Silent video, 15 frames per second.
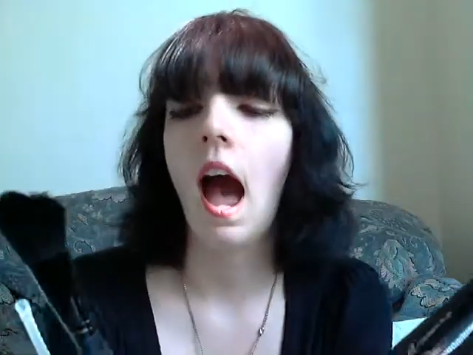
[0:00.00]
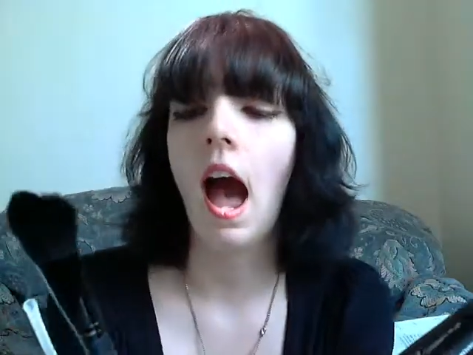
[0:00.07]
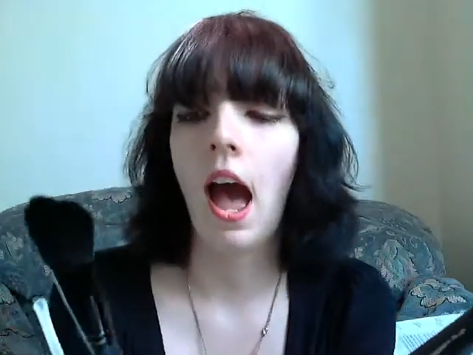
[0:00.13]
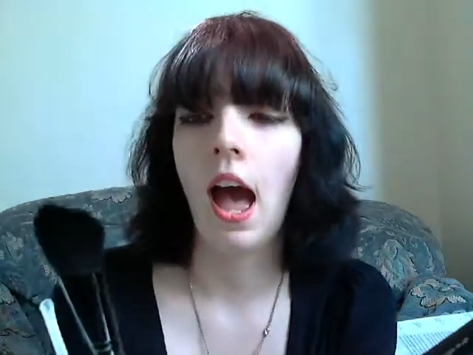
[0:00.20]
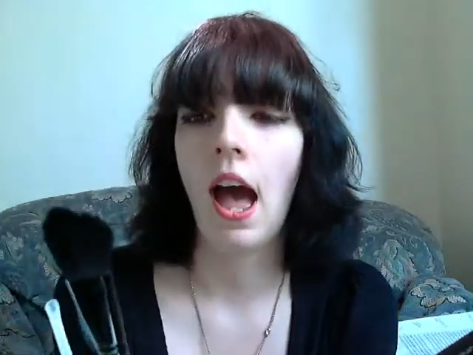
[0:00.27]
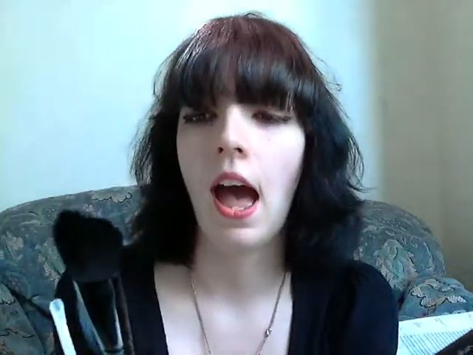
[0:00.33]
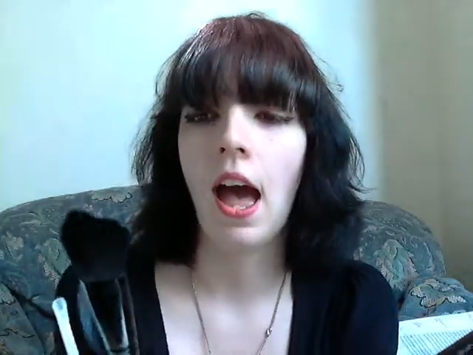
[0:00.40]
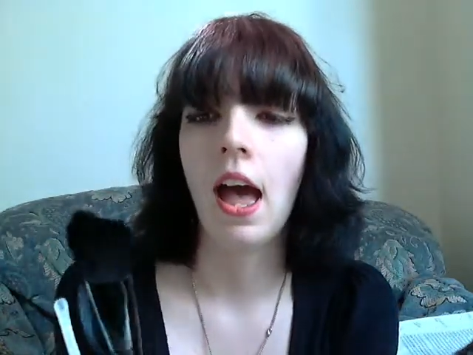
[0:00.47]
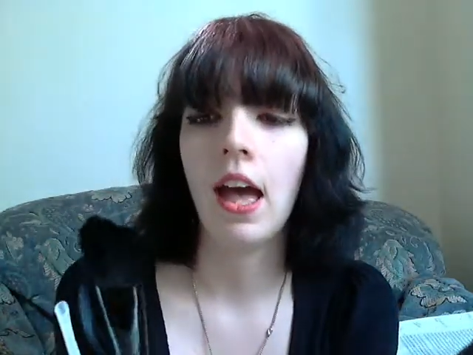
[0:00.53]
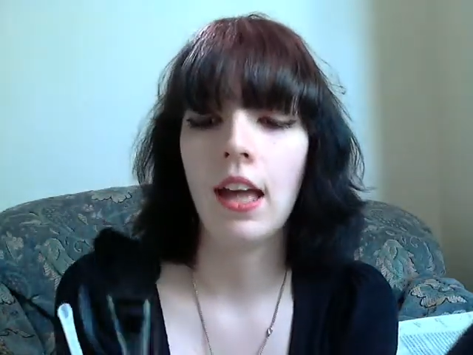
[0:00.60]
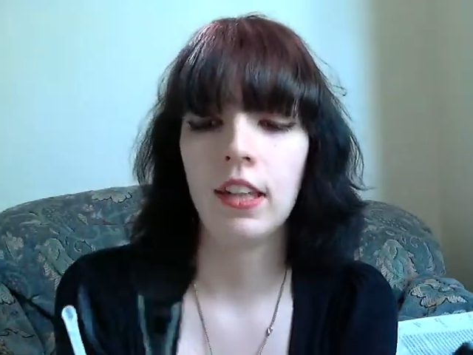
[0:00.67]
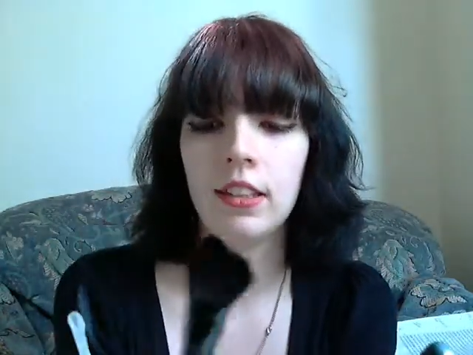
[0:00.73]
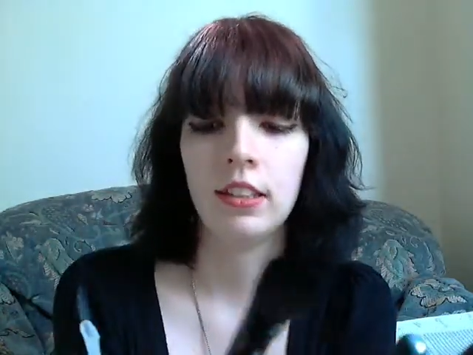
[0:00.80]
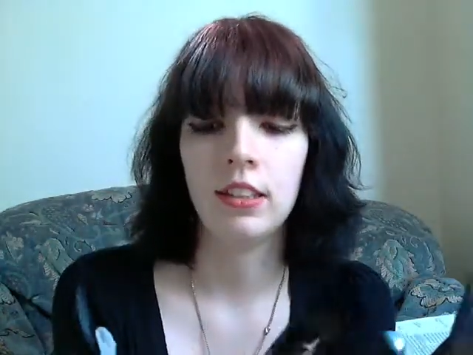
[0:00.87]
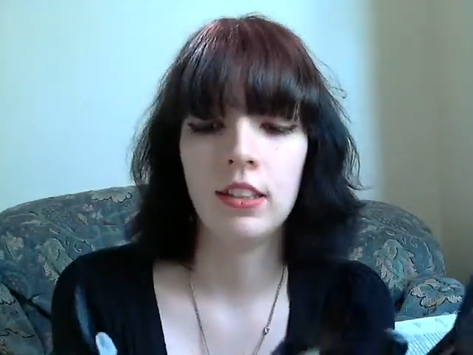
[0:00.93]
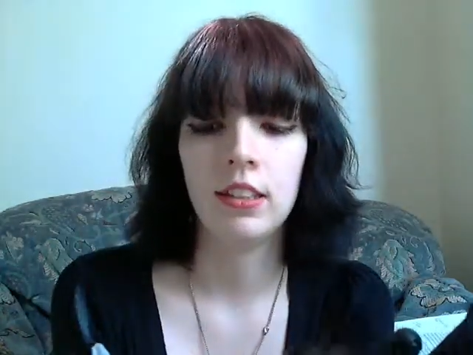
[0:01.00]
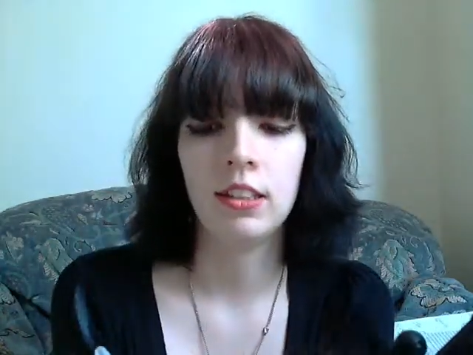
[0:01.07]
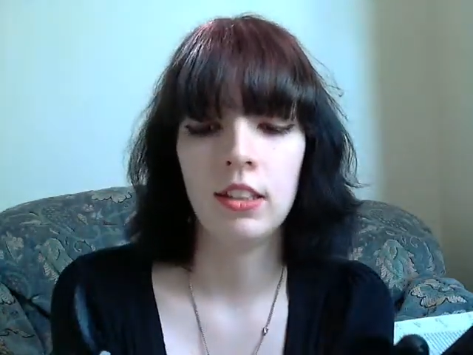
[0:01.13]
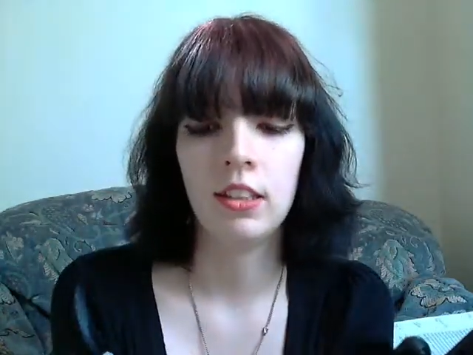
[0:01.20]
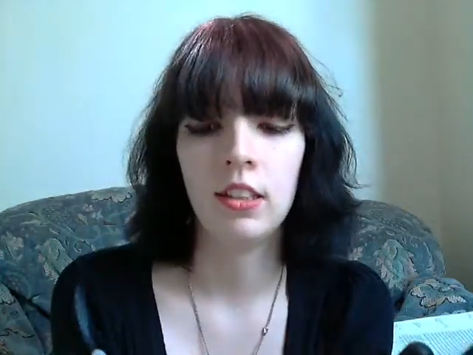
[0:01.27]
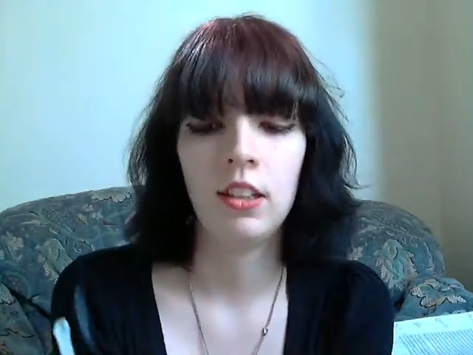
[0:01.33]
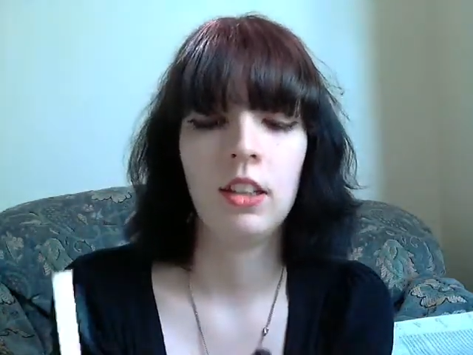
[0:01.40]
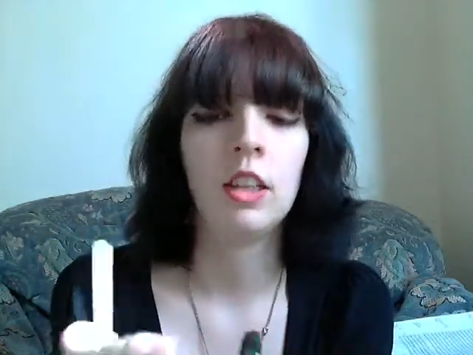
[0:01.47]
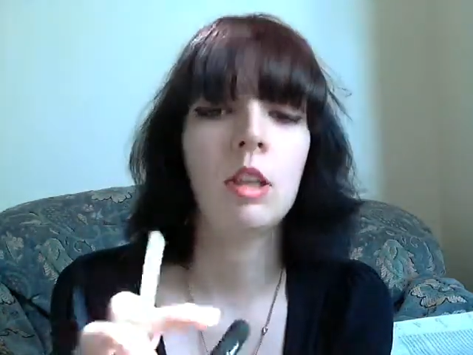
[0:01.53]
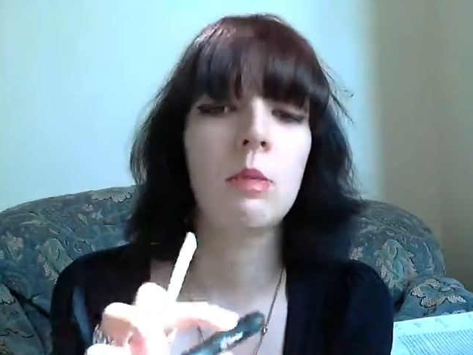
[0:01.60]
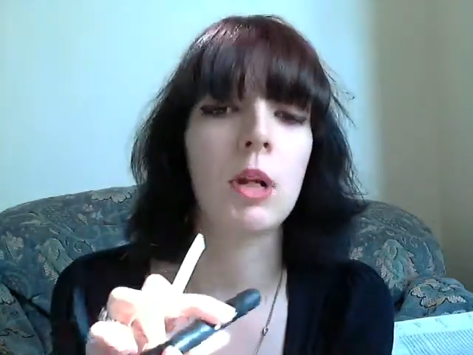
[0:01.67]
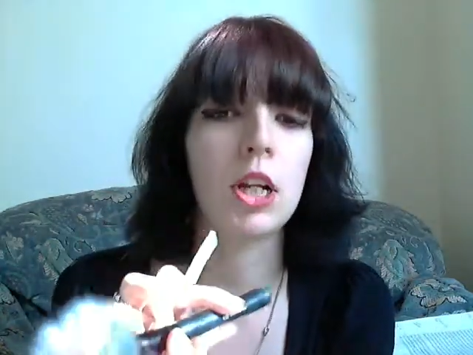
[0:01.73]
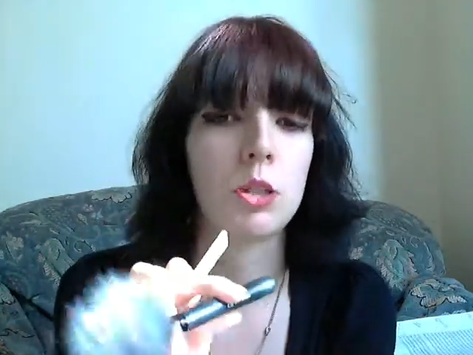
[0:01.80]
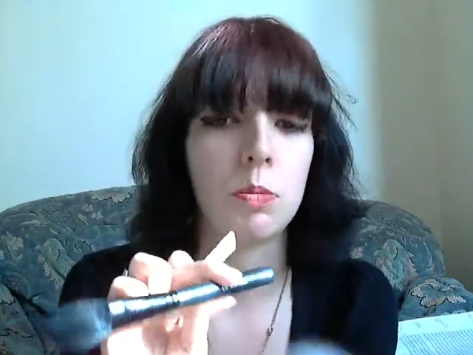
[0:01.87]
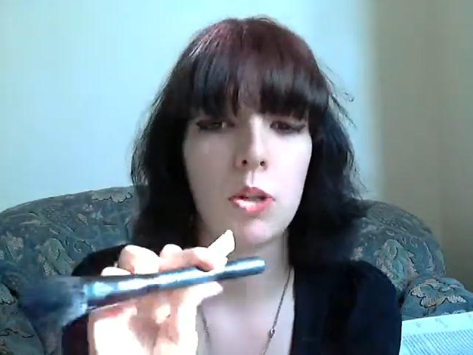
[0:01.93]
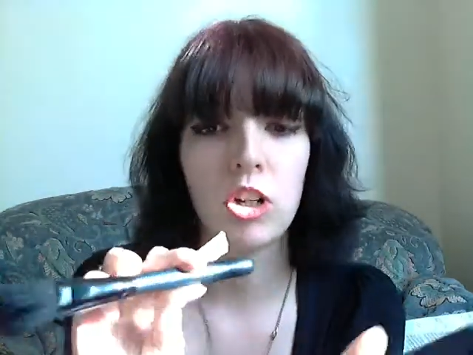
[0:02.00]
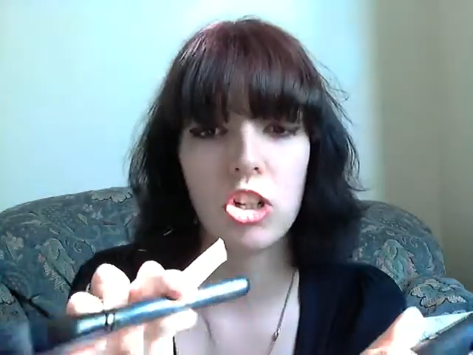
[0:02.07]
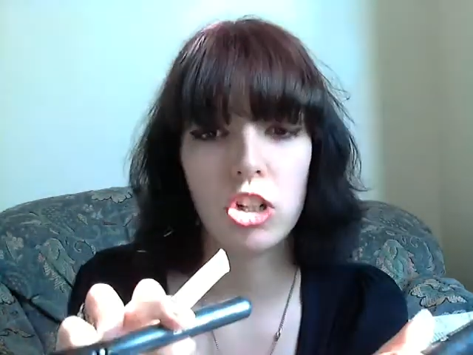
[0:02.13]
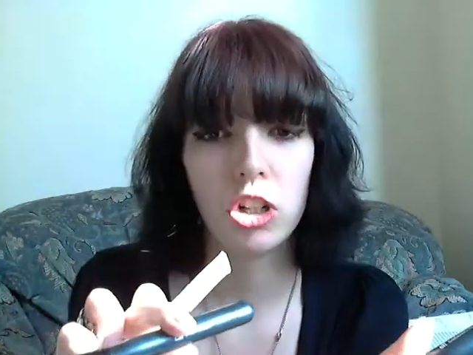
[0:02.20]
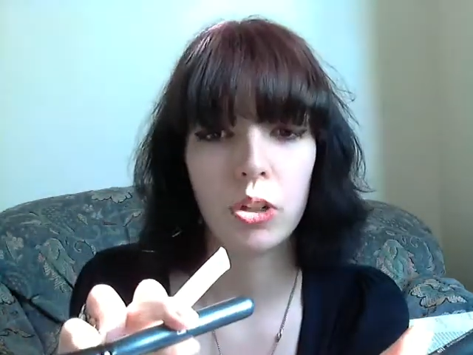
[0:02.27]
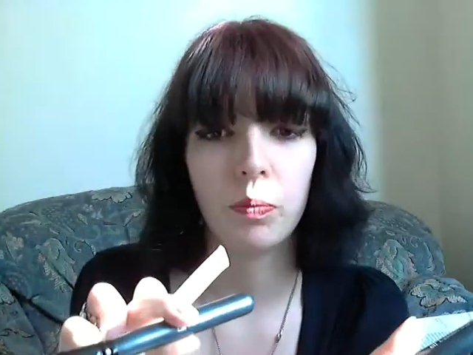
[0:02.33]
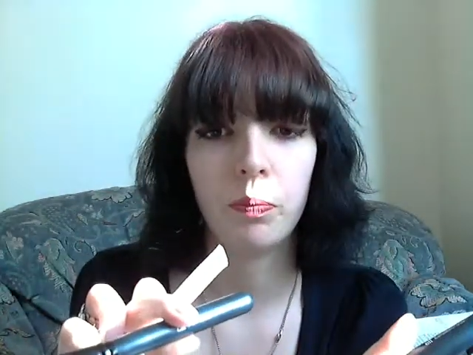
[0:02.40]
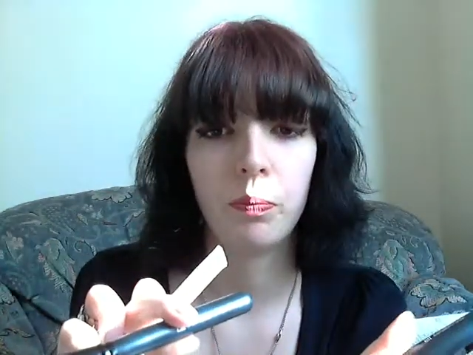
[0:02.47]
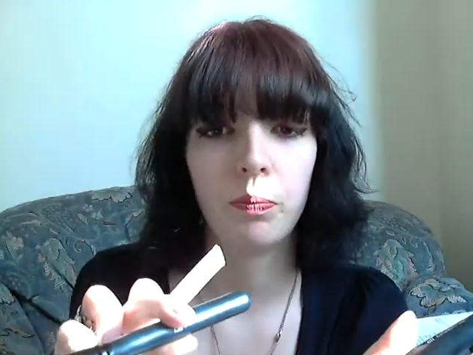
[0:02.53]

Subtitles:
and the blush brush.